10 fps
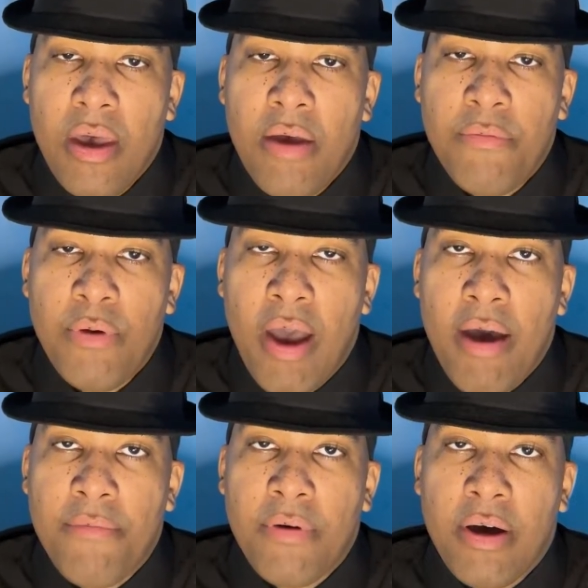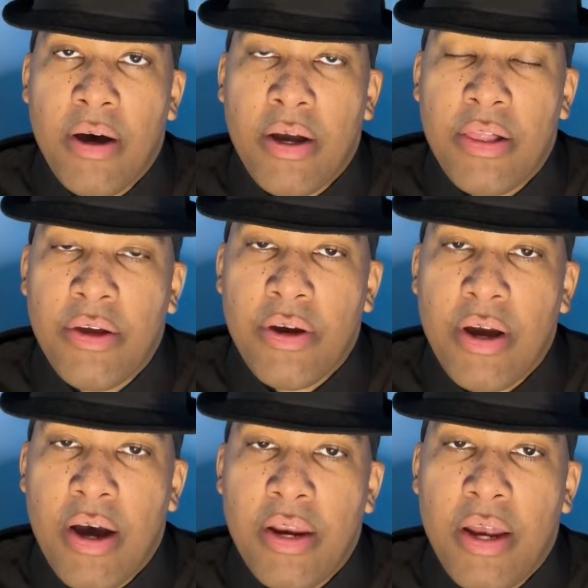if you have a clear cut